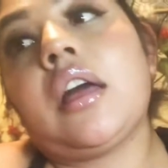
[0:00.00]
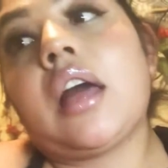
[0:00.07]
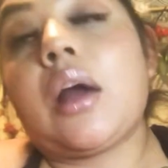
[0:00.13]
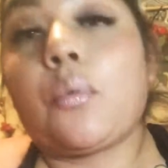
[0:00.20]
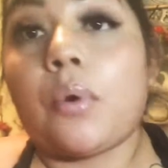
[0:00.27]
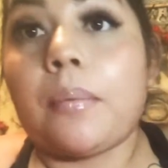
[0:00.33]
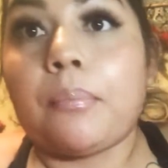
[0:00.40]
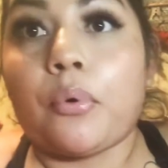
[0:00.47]

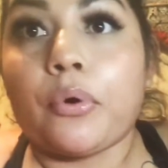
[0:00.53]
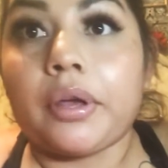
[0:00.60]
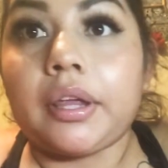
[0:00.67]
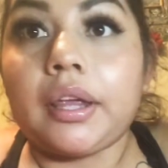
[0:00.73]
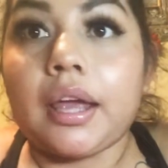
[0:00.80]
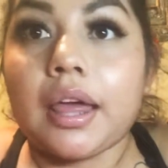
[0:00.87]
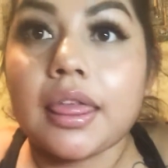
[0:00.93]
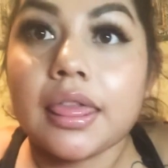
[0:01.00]
at one
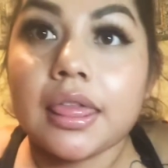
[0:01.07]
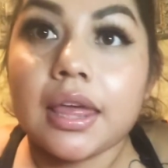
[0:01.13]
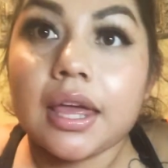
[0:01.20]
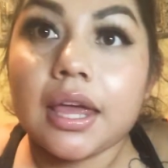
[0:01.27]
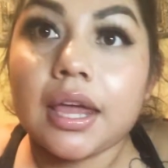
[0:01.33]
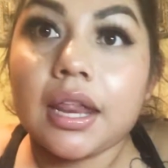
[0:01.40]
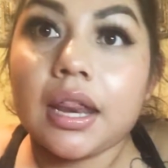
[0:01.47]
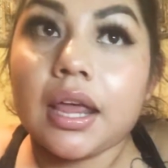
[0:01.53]
point, and
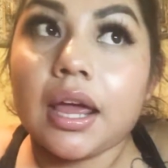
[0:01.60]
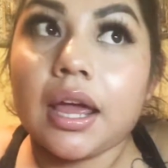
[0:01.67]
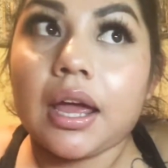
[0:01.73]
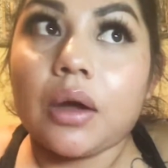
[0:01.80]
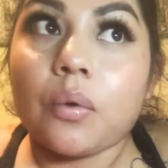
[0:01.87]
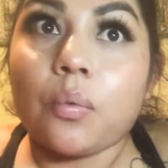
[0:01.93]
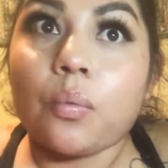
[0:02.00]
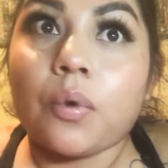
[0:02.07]
then
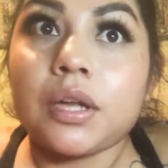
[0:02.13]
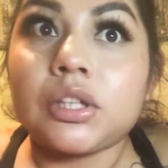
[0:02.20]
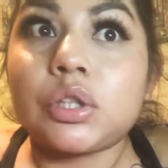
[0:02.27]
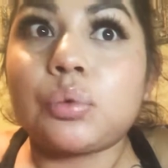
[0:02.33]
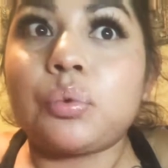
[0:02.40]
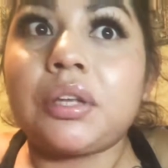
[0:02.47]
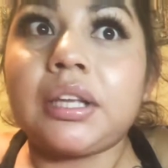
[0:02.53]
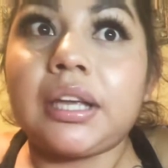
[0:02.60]

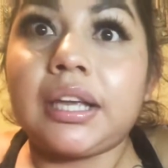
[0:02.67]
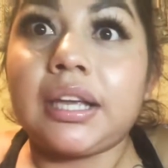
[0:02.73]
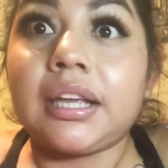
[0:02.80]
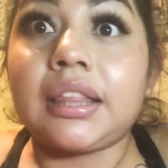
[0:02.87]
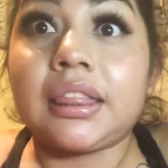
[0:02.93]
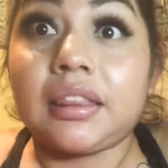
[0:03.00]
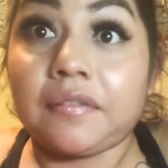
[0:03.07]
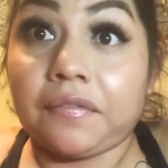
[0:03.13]
once we
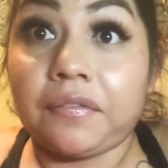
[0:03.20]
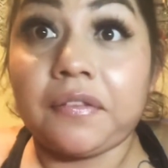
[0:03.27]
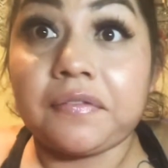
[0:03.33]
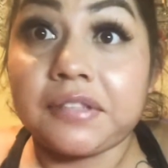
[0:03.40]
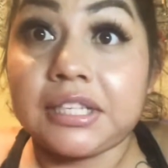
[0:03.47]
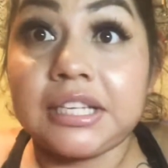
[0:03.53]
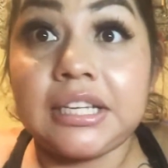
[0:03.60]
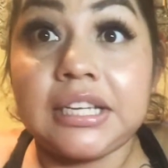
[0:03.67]
hit the
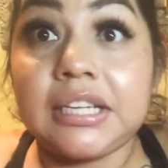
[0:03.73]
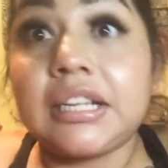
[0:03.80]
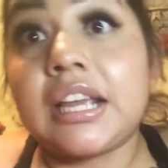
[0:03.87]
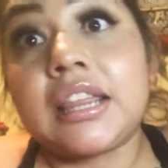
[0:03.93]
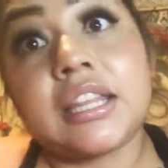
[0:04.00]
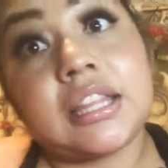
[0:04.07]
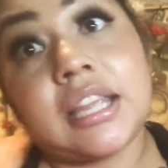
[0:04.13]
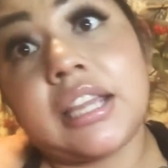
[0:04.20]
15
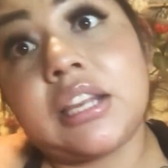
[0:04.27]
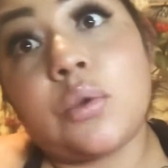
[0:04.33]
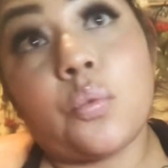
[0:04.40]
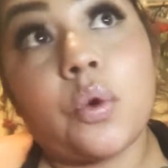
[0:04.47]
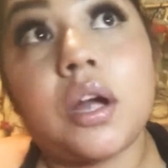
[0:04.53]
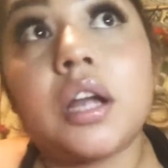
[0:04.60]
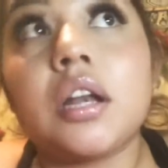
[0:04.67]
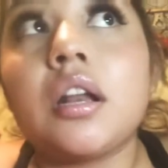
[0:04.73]
and the
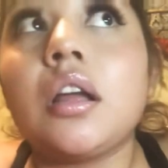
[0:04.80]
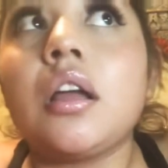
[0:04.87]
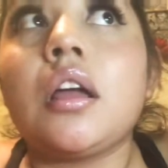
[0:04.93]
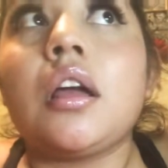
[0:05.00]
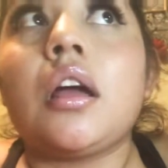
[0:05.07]
91,